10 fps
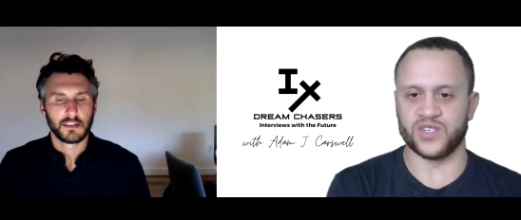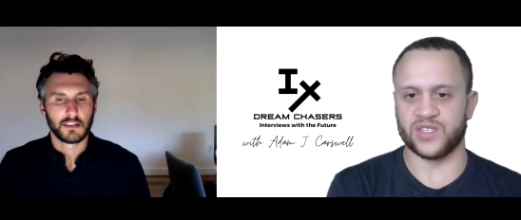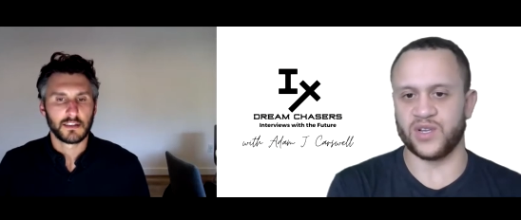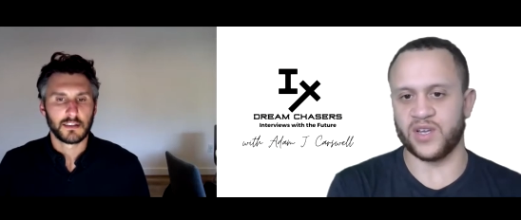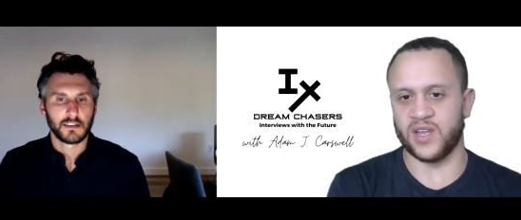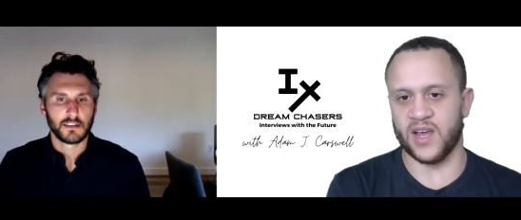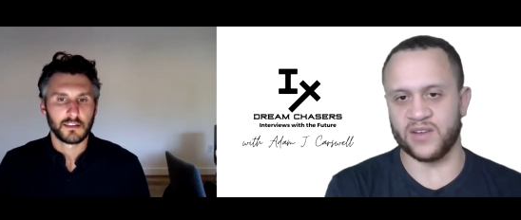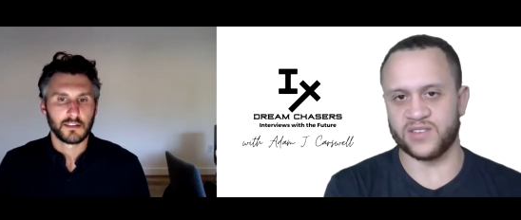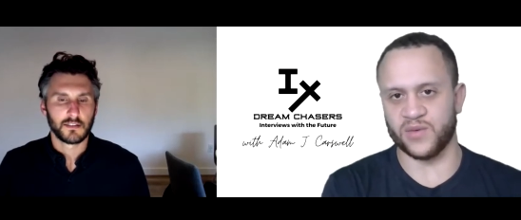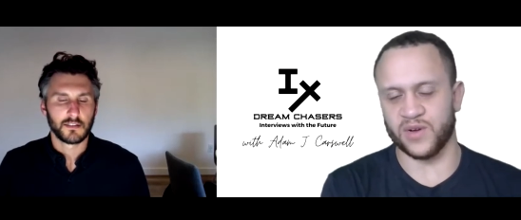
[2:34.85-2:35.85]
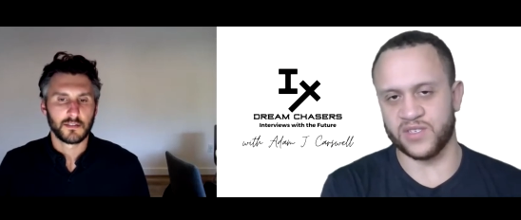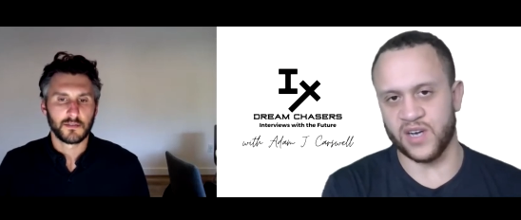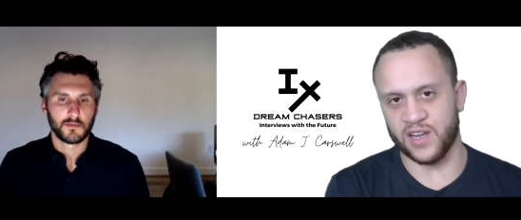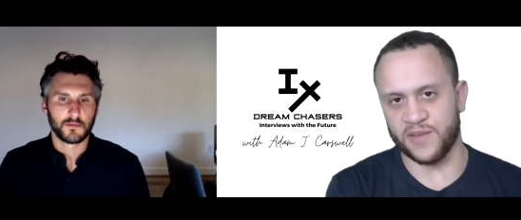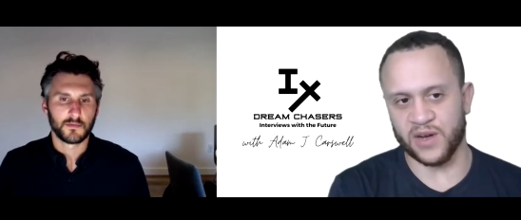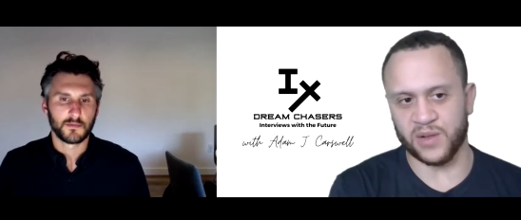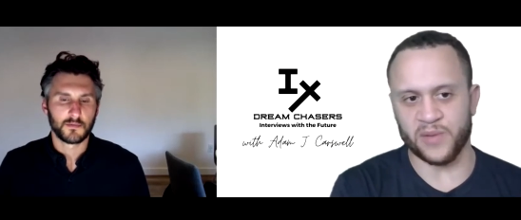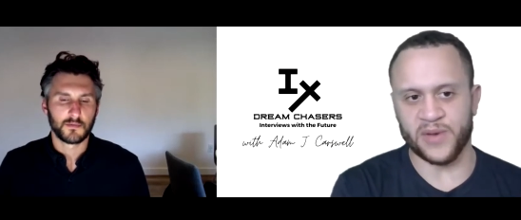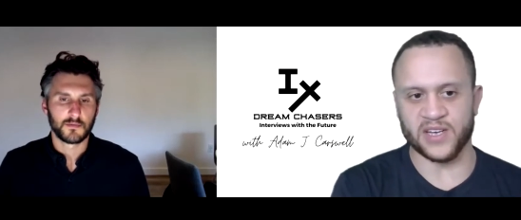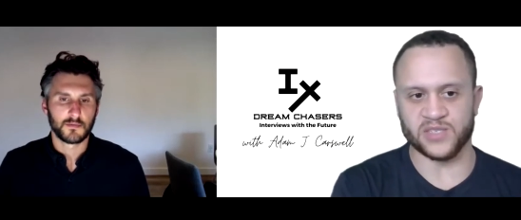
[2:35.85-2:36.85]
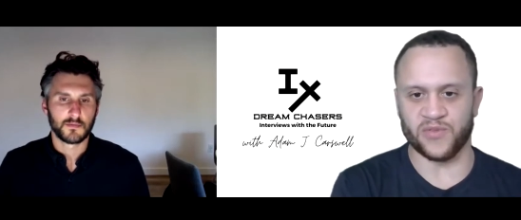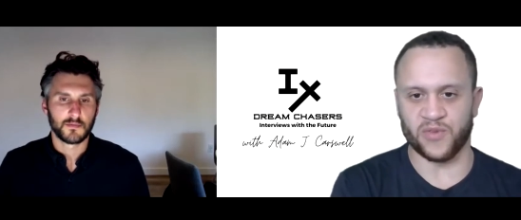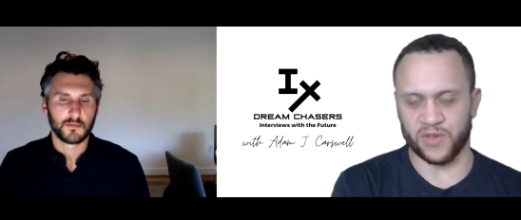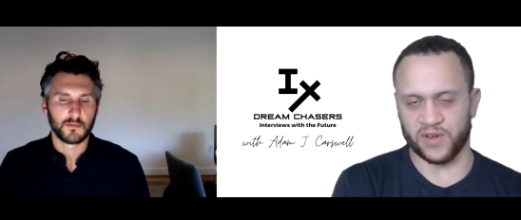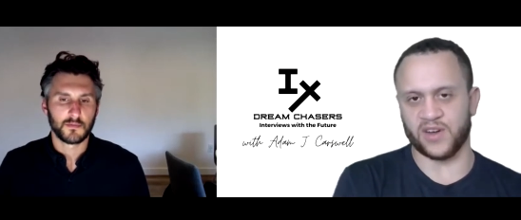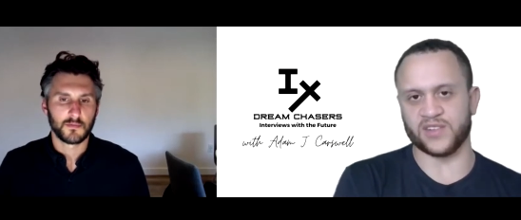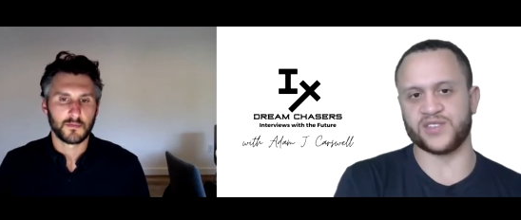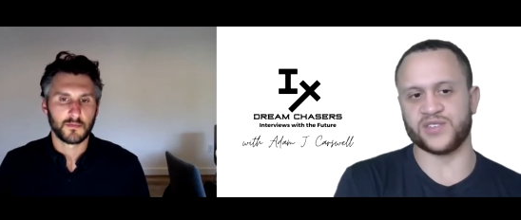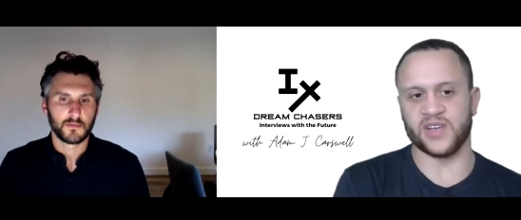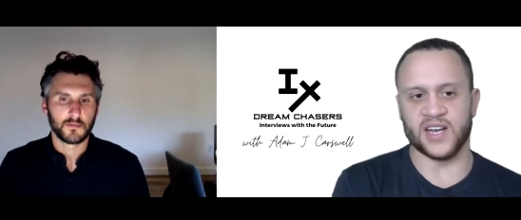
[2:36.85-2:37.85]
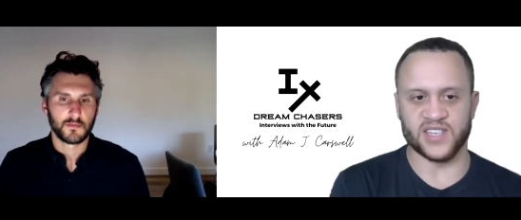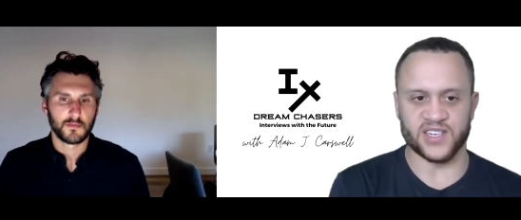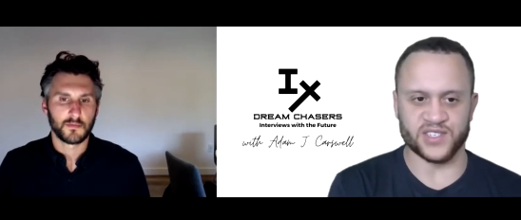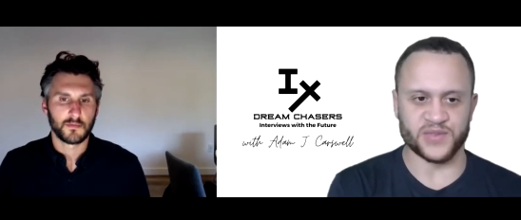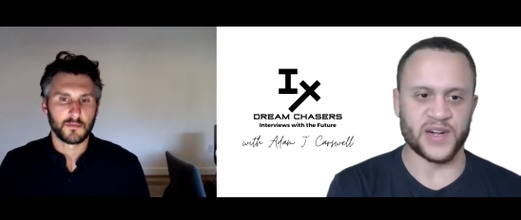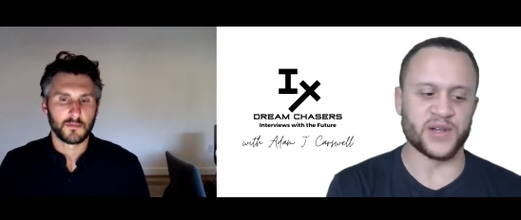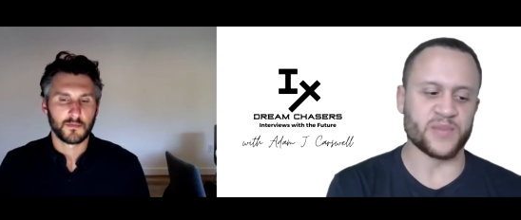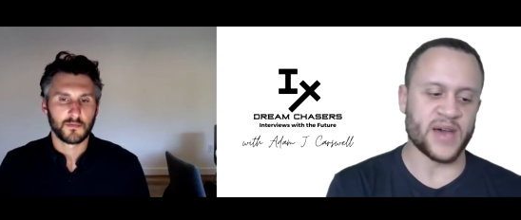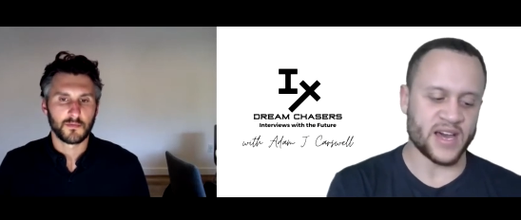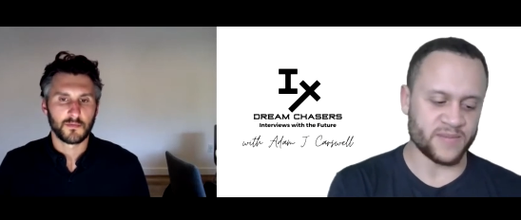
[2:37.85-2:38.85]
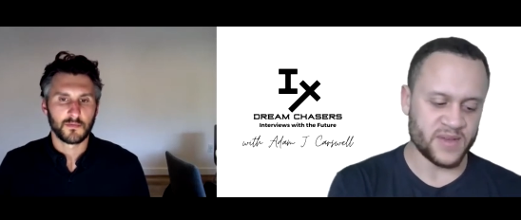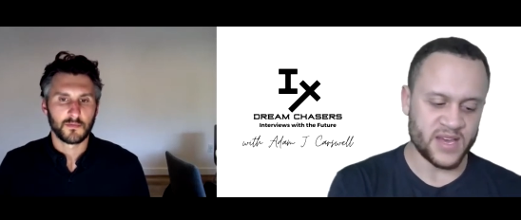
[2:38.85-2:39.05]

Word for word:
Speaker 1: just looking at so we were talking about Clubhouse before the call too, guys, and I just followed Matt